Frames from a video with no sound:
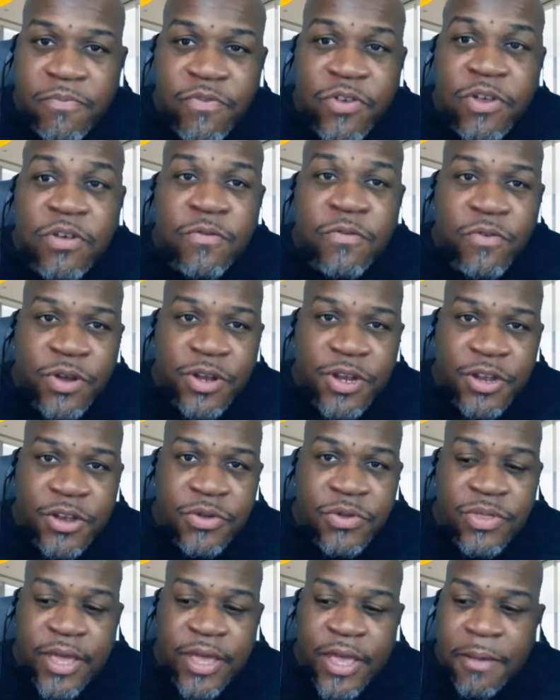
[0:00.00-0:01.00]
feel free to
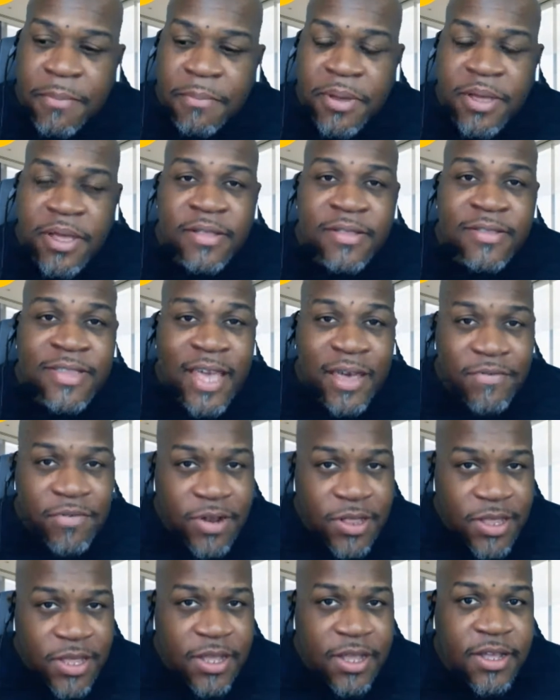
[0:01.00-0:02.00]
do that. But
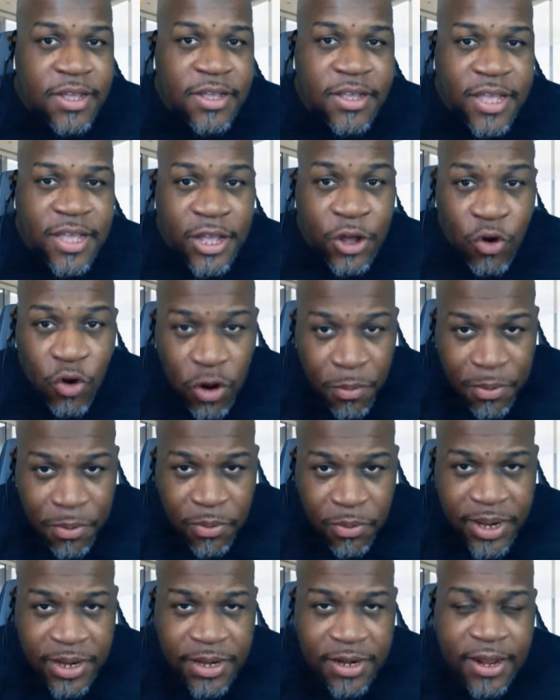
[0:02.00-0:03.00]
definitely
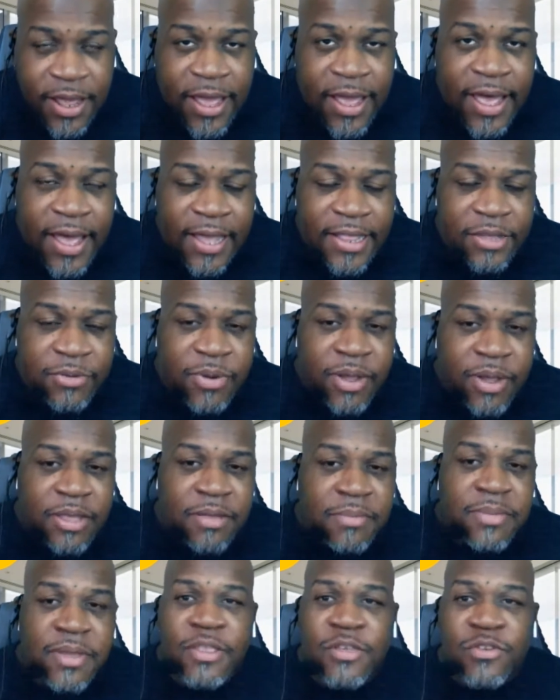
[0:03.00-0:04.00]
incorporate it. I highly
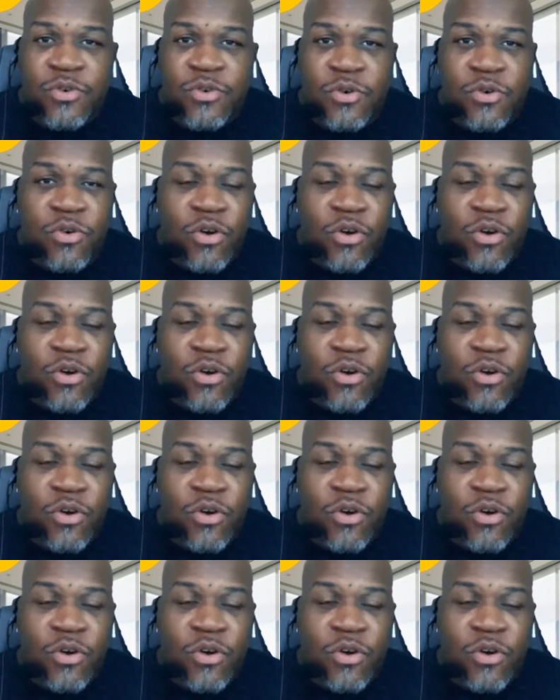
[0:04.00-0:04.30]
recommend that you